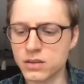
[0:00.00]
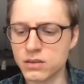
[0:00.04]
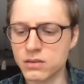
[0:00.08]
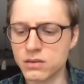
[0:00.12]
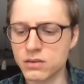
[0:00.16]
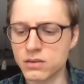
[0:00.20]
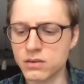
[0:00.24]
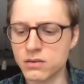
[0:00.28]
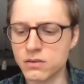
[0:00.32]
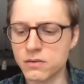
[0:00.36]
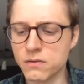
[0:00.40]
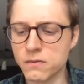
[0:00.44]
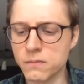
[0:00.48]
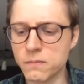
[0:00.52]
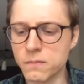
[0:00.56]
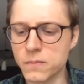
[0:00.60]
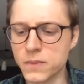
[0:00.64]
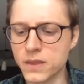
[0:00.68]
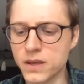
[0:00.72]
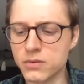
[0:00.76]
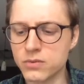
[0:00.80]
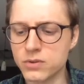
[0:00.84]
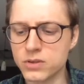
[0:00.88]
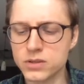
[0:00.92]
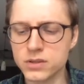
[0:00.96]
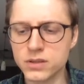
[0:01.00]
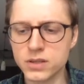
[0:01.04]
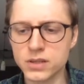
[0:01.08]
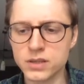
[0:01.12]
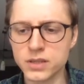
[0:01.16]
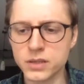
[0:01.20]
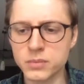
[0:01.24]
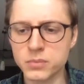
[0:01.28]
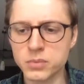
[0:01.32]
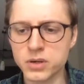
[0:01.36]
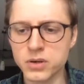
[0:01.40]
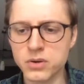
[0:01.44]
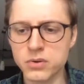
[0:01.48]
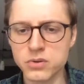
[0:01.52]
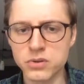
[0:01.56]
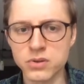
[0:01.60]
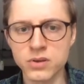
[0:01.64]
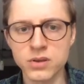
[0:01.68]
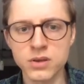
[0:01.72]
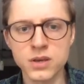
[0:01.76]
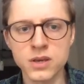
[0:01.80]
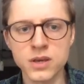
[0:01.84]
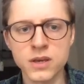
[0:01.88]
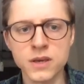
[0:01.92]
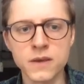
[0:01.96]
I want to talk about
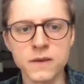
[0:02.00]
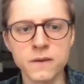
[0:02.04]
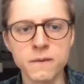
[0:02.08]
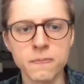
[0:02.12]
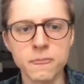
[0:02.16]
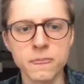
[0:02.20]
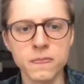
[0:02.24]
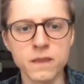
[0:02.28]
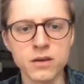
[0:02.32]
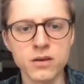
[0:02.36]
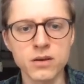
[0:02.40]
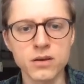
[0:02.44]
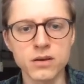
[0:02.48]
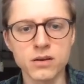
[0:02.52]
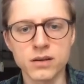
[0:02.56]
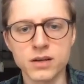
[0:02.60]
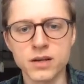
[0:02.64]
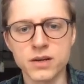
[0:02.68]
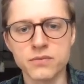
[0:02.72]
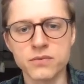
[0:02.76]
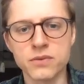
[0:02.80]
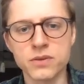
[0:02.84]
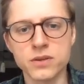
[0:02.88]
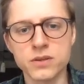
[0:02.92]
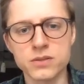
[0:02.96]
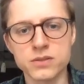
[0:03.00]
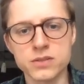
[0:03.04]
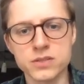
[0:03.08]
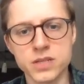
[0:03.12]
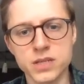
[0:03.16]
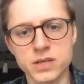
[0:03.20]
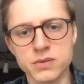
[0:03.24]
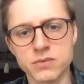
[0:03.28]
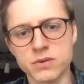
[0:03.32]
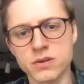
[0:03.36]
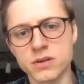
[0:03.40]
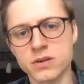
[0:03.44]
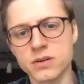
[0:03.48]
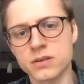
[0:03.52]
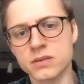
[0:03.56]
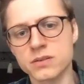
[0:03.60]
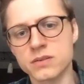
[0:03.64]
a GraphQL Server.